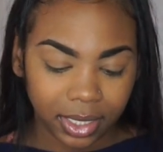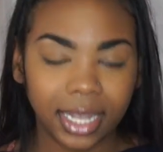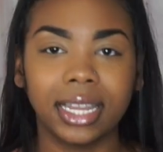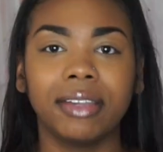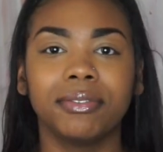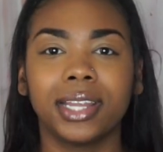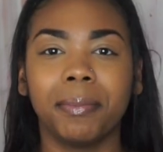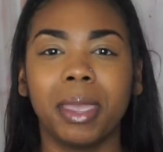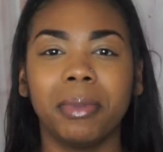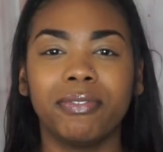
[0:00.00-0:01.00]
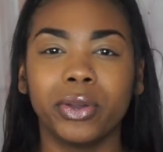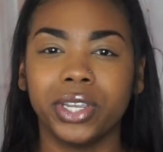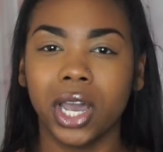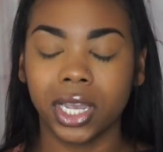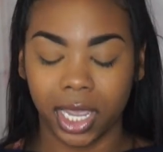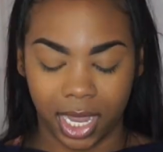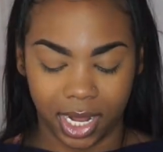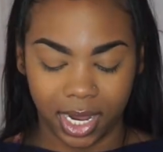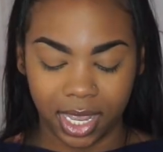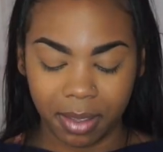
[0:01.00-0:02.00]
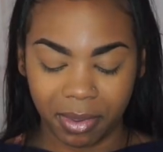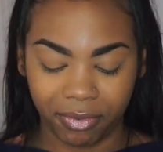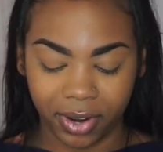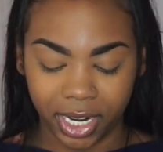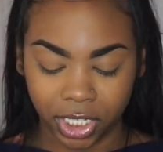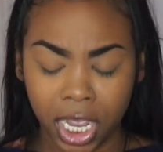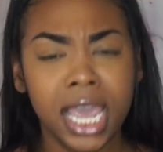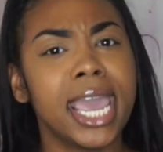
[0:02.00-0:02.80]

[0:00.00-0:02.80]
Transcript: They made me feel young again. They keep me fresh.